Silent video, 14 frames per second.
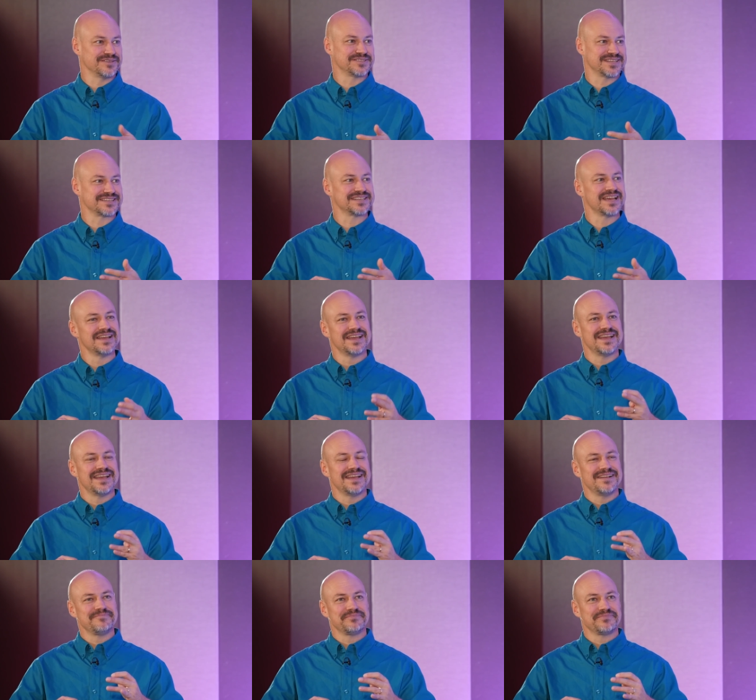those things,
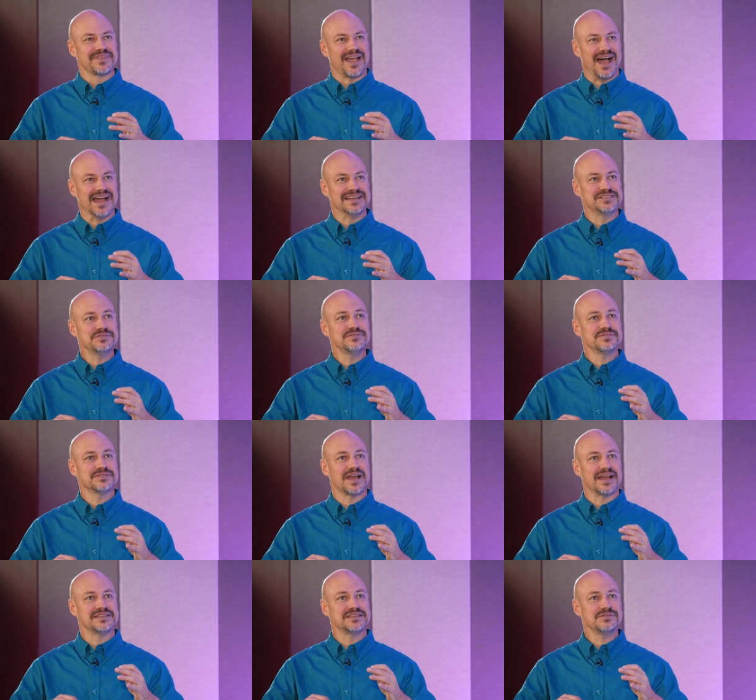I
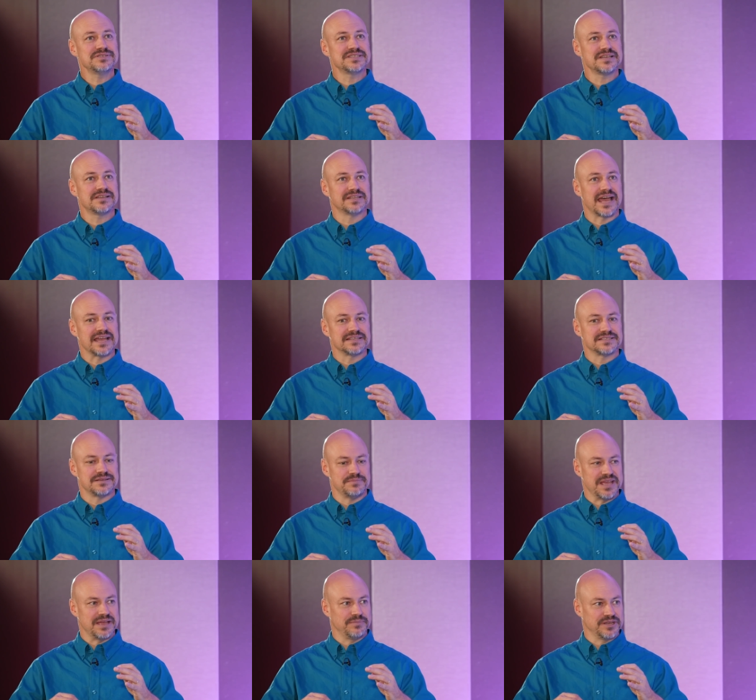do still like to
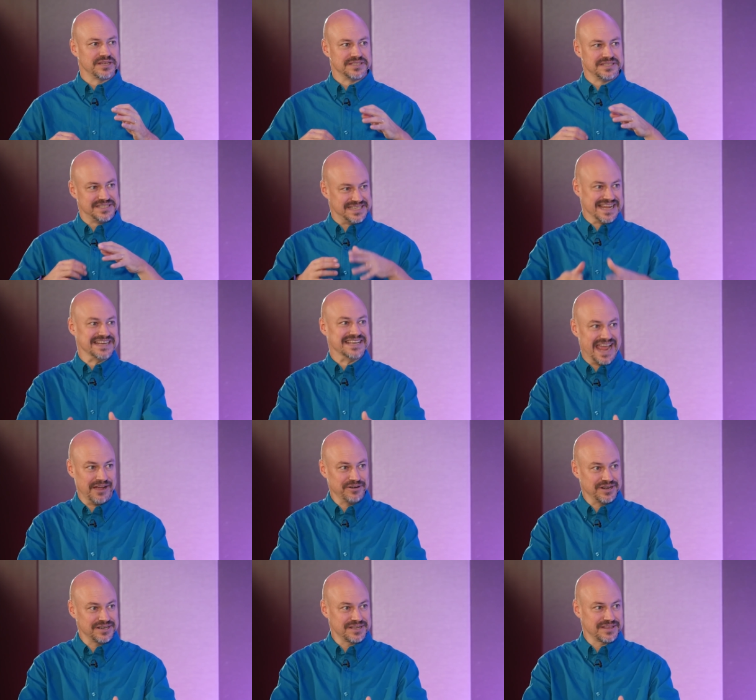be able to dig
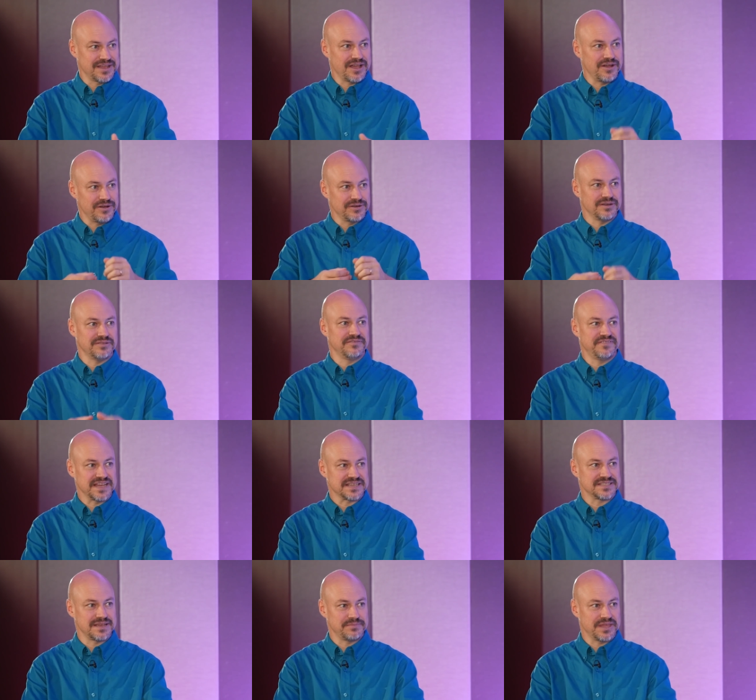down into the code and
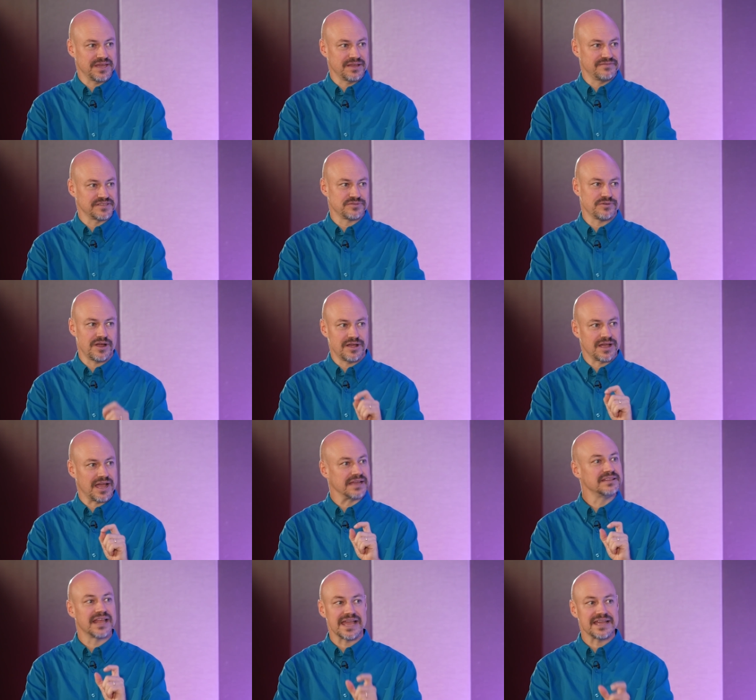fix something if it's wrong.
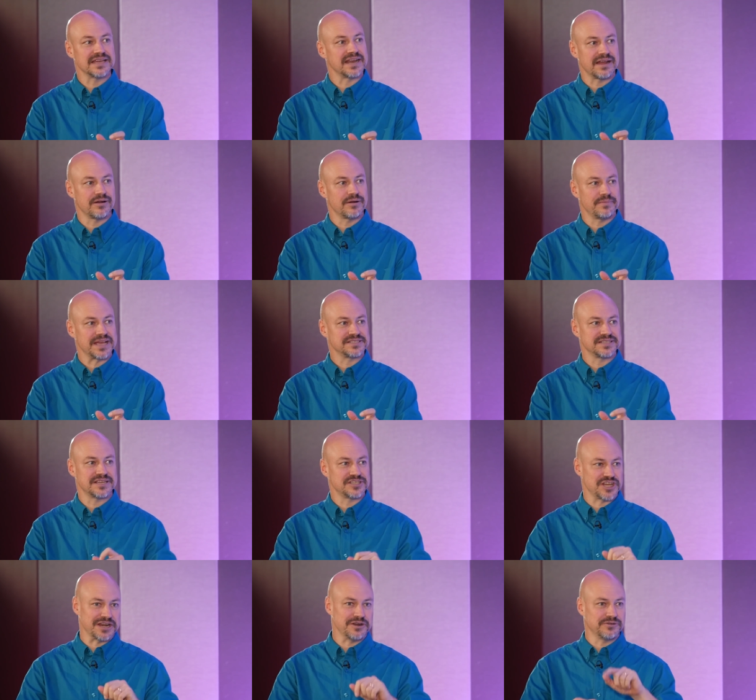I like an error
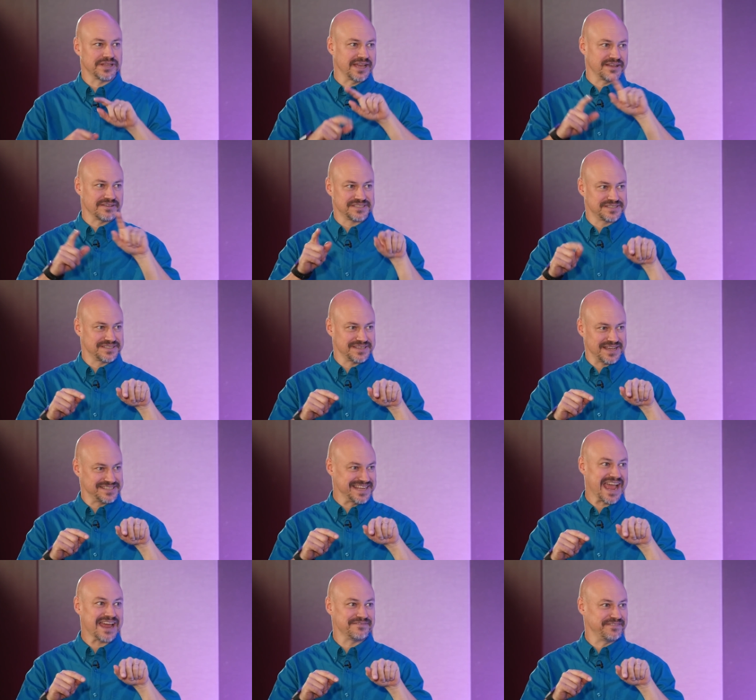message. I don't like a
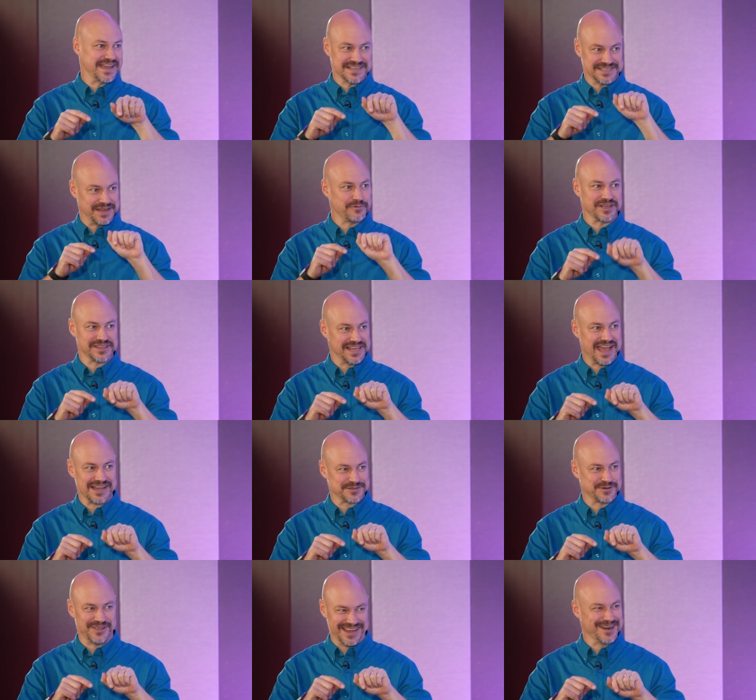sad face. I want the actual